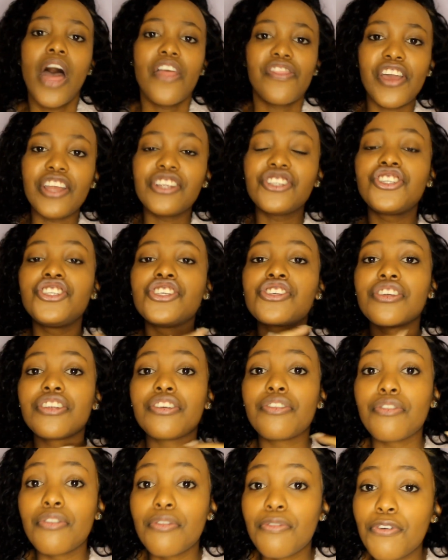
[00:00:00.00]
Then she's going
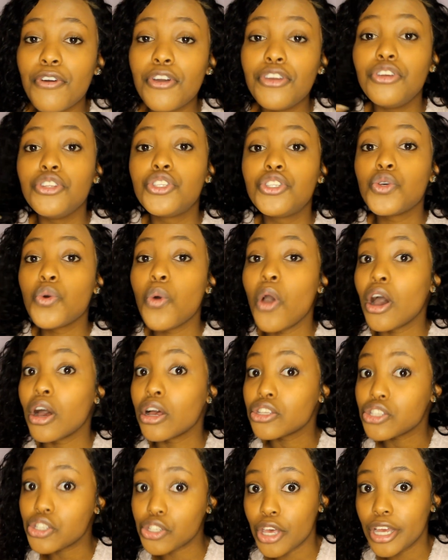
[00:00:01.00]
to refer you to a
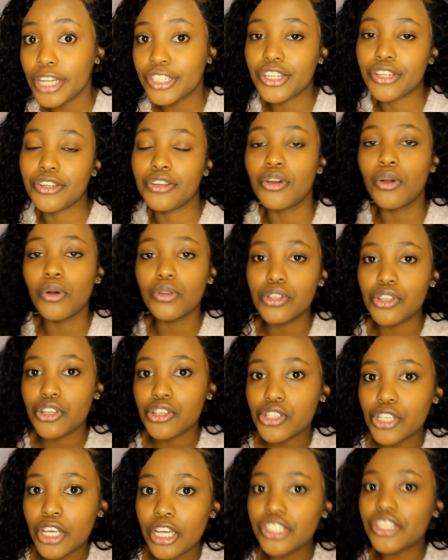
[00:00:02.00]
surgeon. You go to the
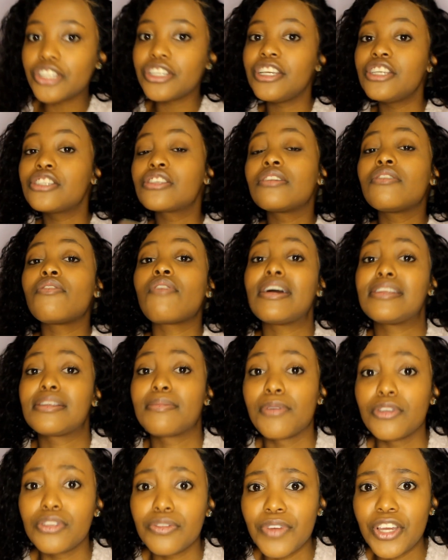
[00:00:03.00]
surgeon. He's going to write a
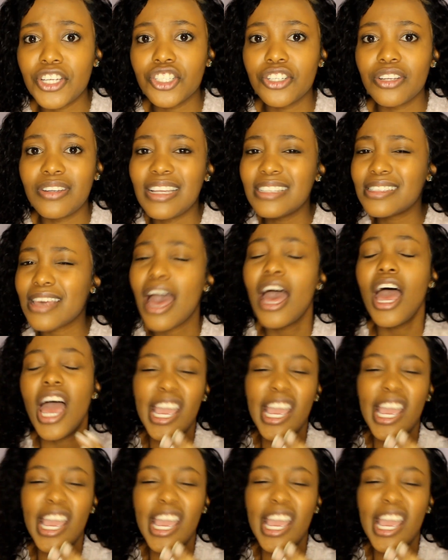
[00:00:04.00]
motivational letter.